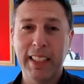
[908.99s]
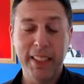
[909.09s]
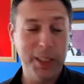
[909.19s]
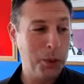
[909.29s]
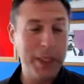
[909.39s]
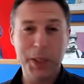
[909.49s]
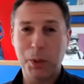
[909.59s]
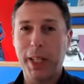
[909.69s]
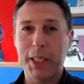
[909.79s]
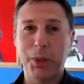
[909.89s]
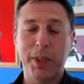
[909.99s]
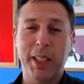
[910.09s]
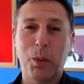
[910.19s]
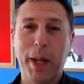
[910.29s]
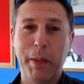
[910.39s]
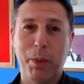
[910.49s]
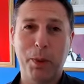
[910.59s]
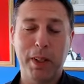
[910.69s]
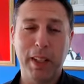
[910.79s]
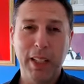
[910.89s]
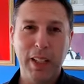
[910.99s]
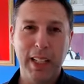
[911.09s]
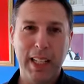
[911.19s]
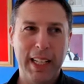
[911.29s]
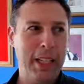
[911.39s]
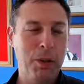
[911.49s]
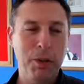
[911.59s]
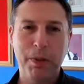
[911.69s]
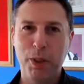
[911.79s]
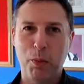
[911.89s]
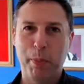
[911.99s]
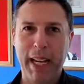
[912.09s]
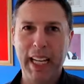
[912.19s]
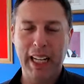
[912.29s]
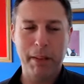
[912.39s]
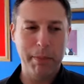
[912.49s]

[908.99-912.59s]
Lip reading: There's a reason why it's written in a whiteboard, and I don't feel bad.